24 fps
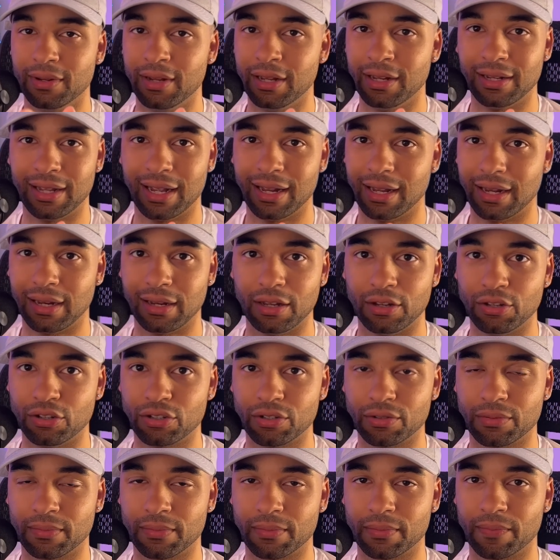and dating niche?
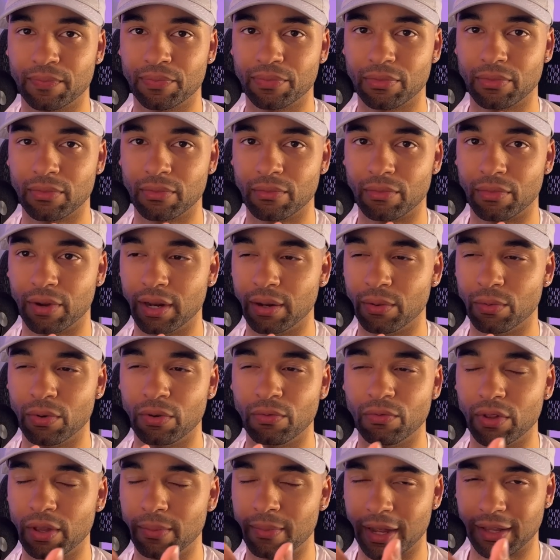Right? It wouldn't
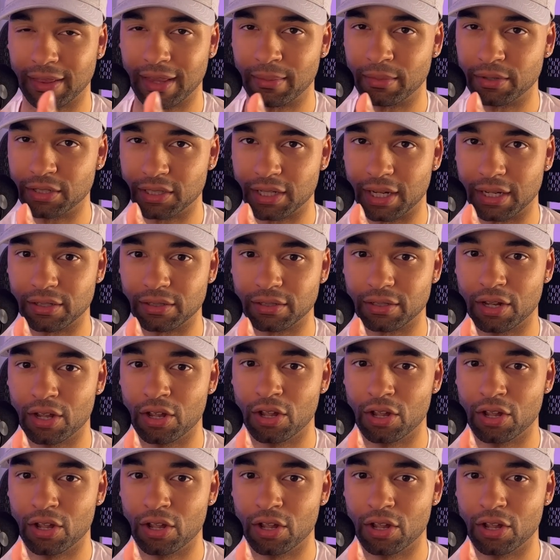really make that much sense.